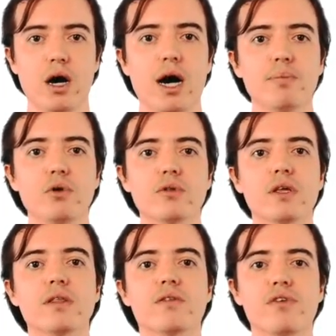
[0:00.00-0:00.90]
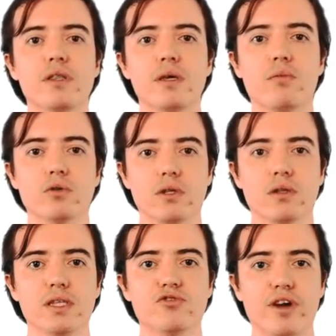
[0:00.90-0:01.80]
upload a 3D model,
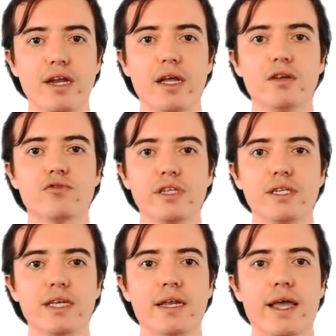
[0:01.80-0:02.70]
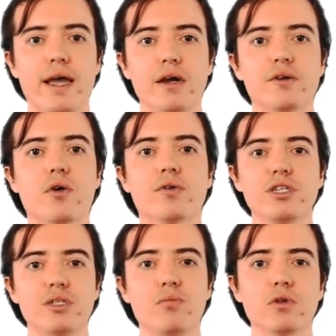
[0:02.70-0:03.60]
train and release an AI
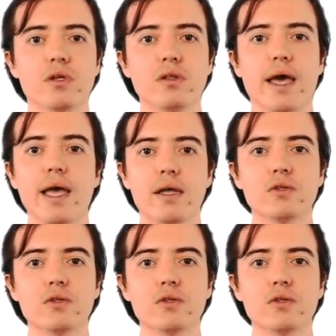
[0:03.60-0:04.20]
recognition model, and